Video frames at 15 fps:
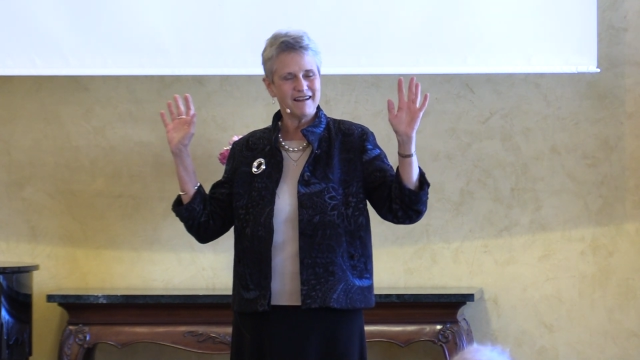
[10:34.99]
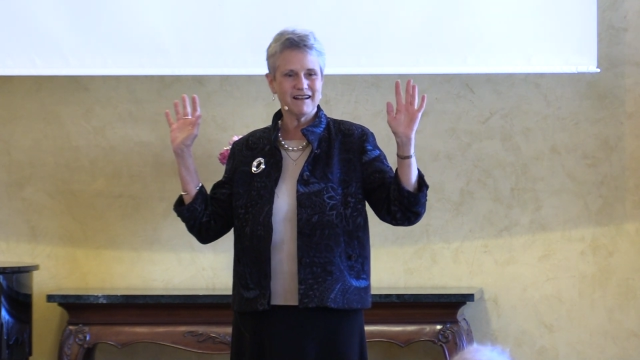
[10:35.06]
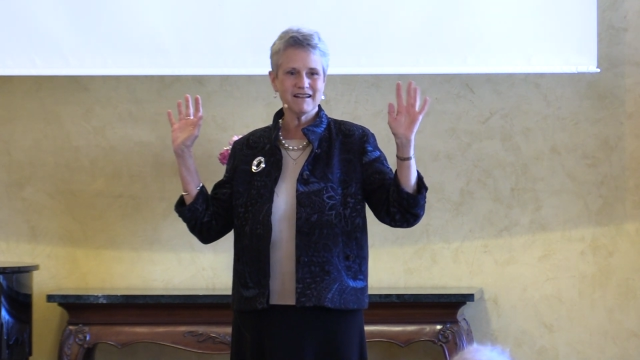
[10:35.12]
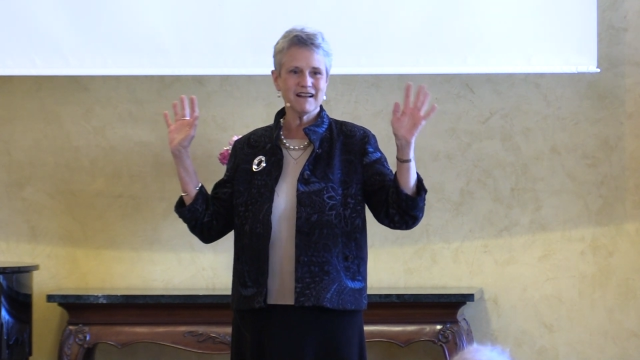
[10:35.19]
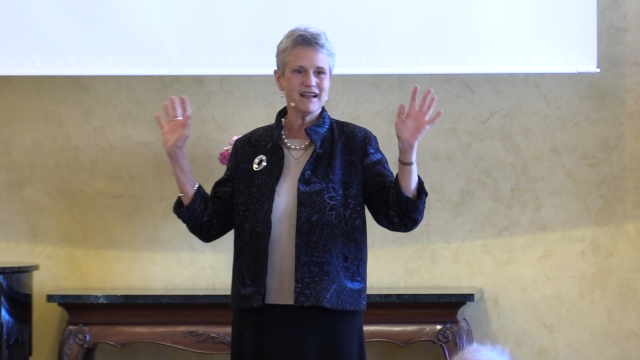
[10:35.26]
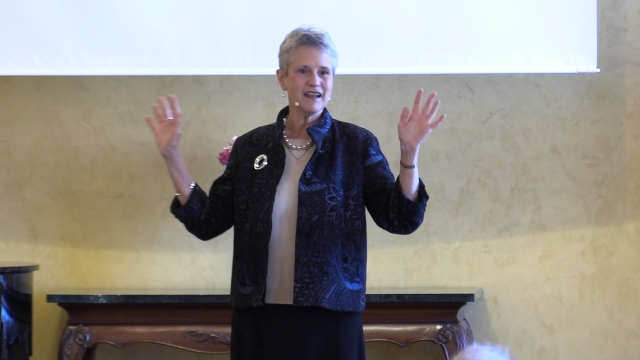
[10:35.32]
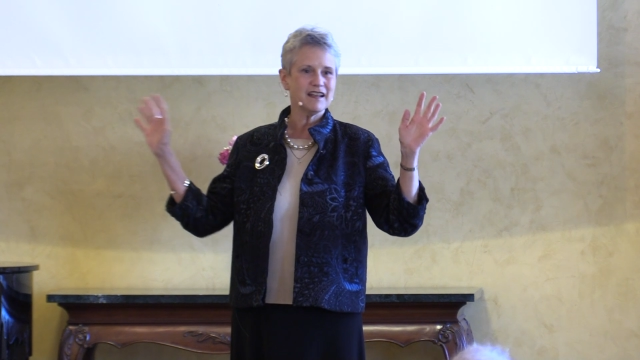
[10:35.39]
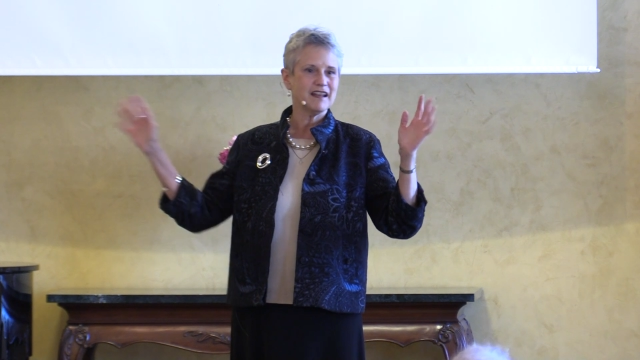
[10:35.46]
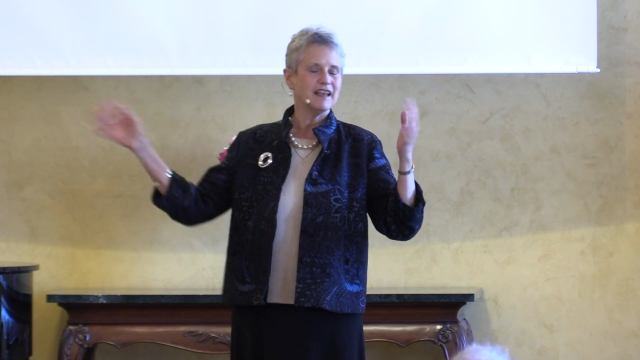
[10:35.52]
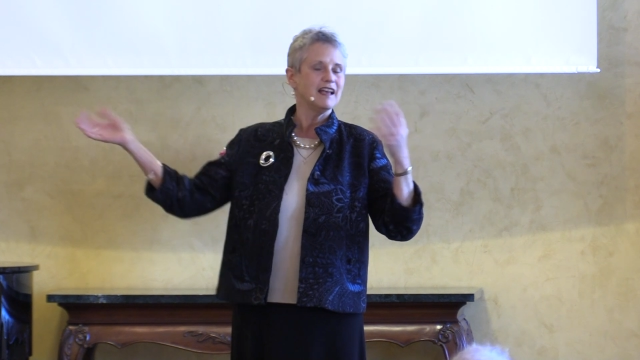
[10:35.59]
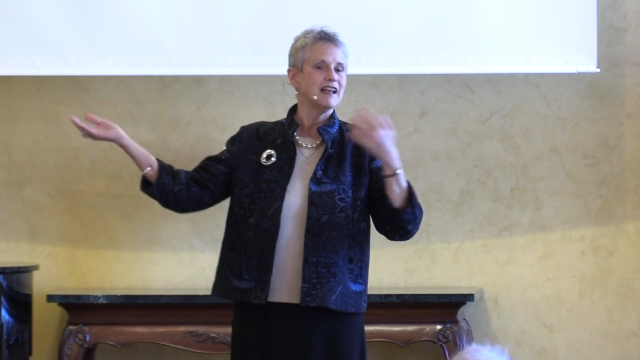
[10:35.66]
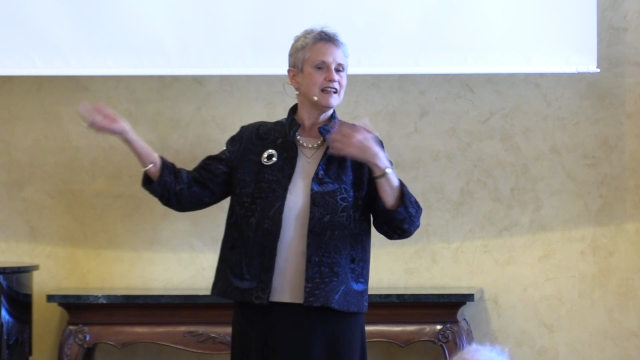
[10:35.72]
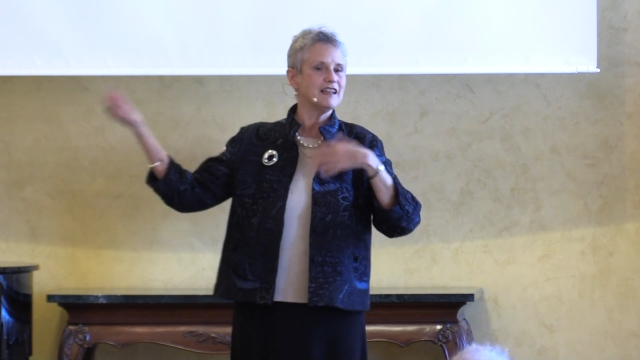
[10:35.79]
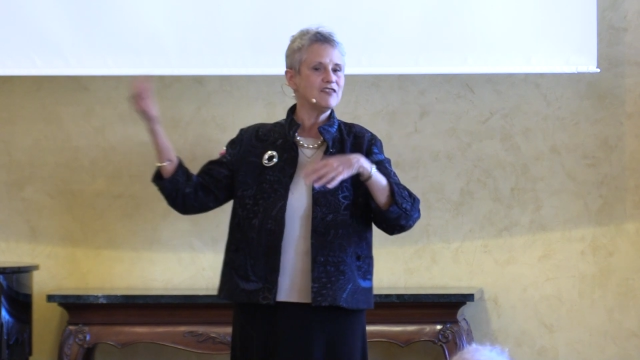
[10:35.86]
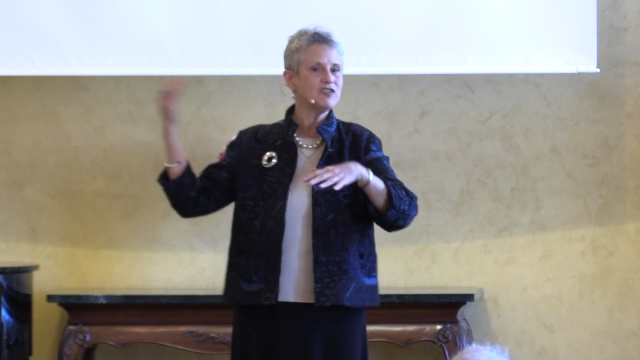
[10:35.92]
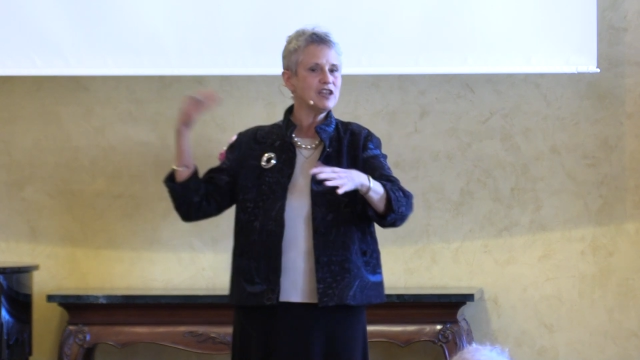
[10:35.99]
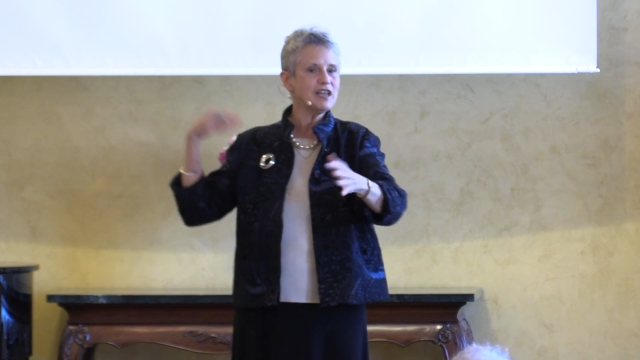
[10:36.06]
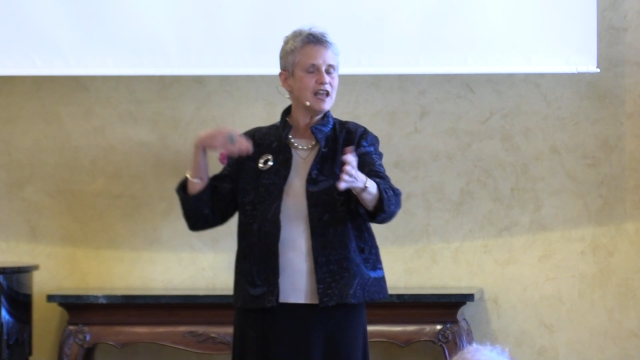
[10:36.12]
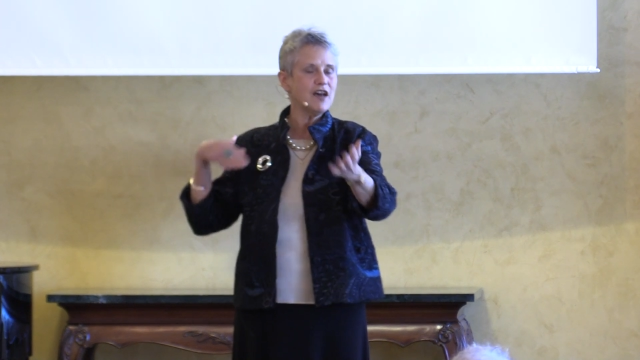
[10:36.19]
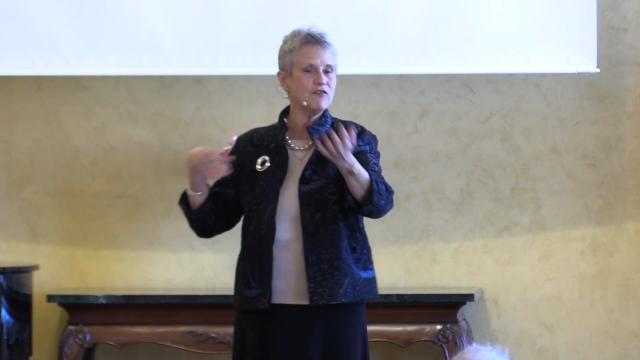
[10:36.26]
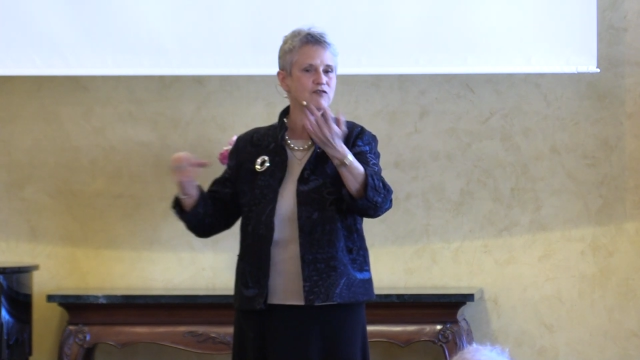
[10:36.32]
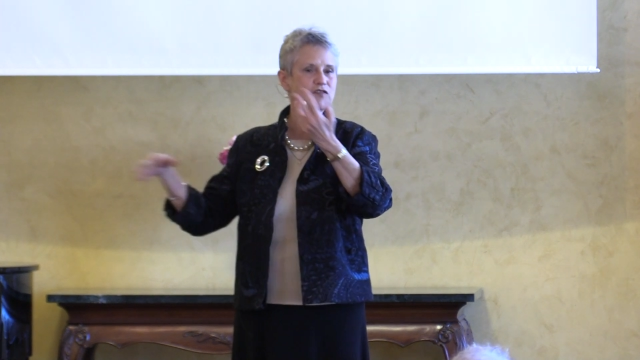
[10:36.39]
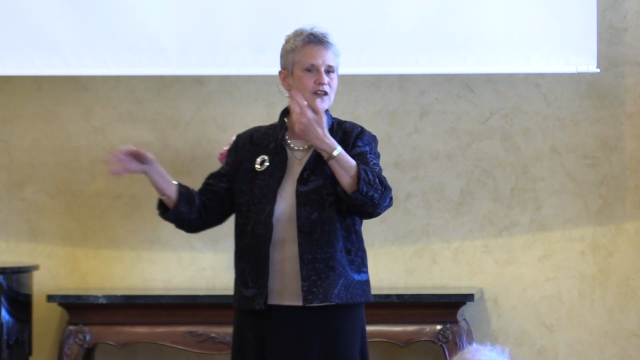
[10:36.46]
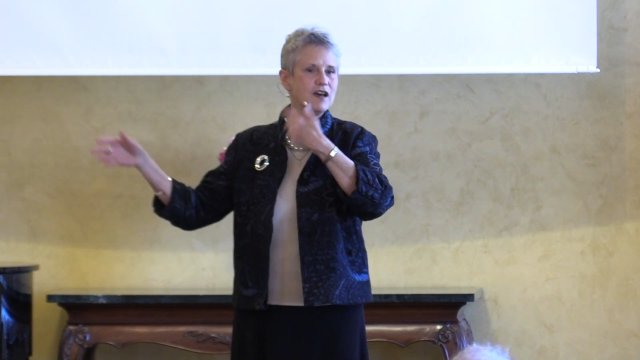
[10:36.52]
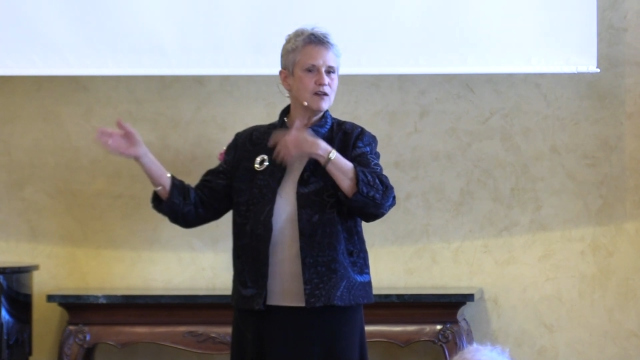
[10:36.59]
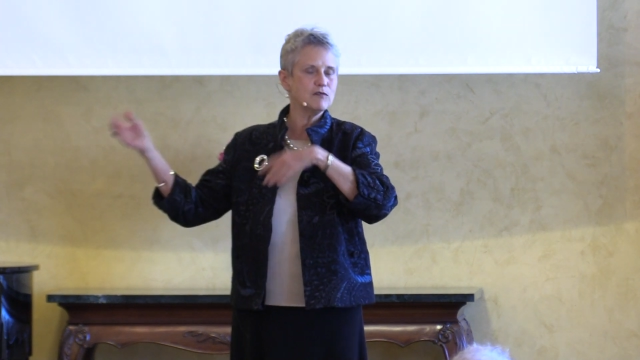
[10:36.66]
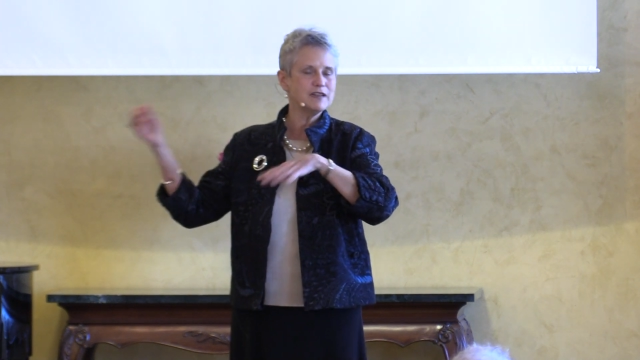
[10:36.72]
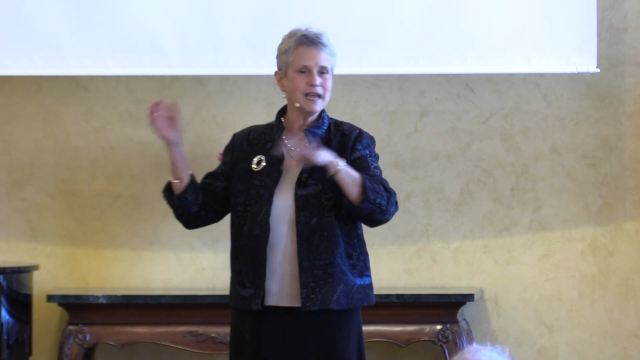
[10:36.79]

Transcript: all right, let the love flow?